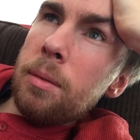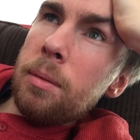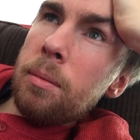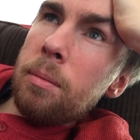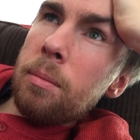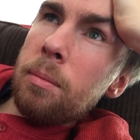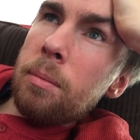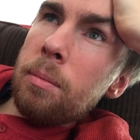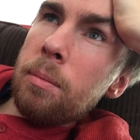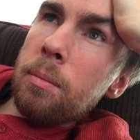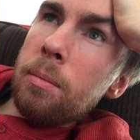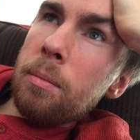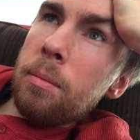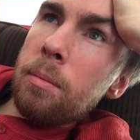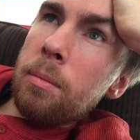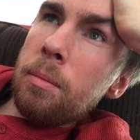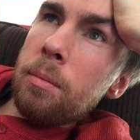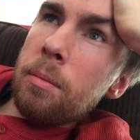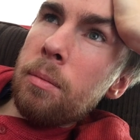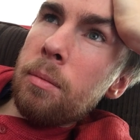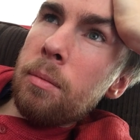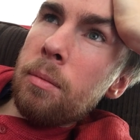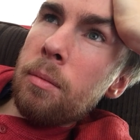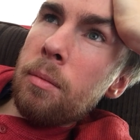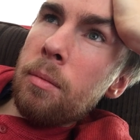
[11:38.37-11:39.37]

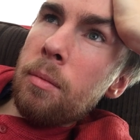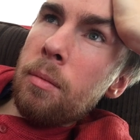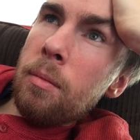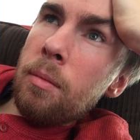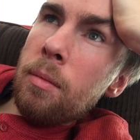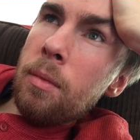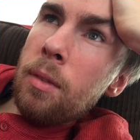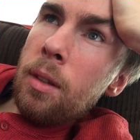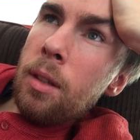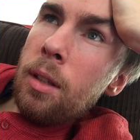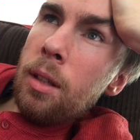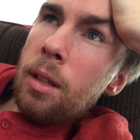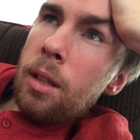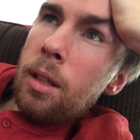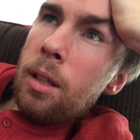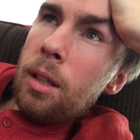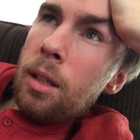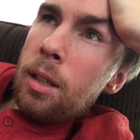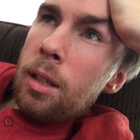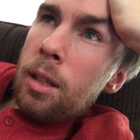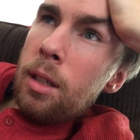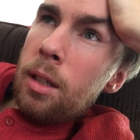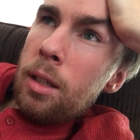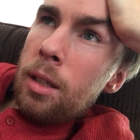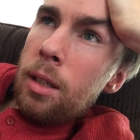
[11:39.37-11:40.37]

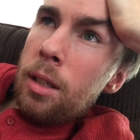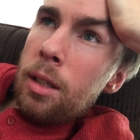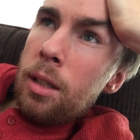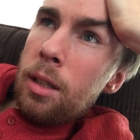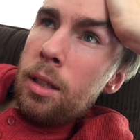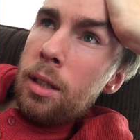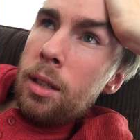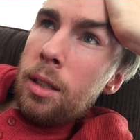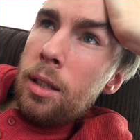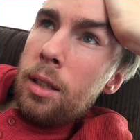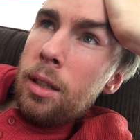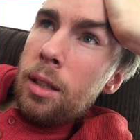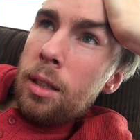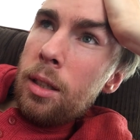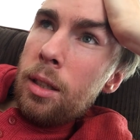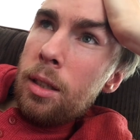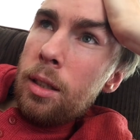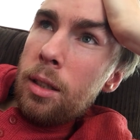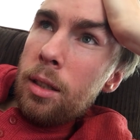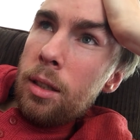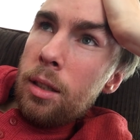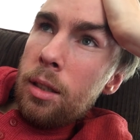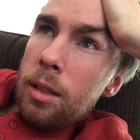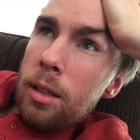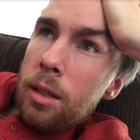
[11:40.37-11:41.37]

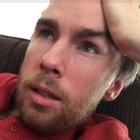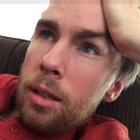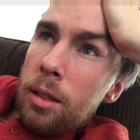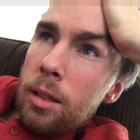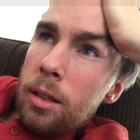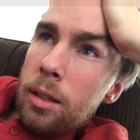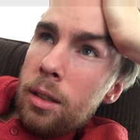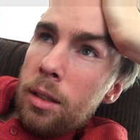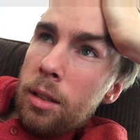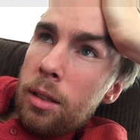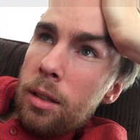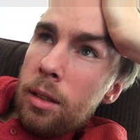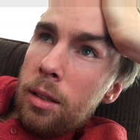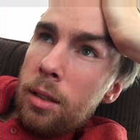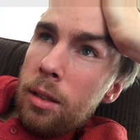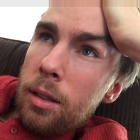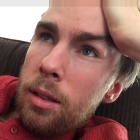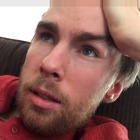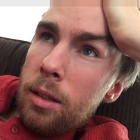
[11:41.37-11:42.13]
(no one is talking)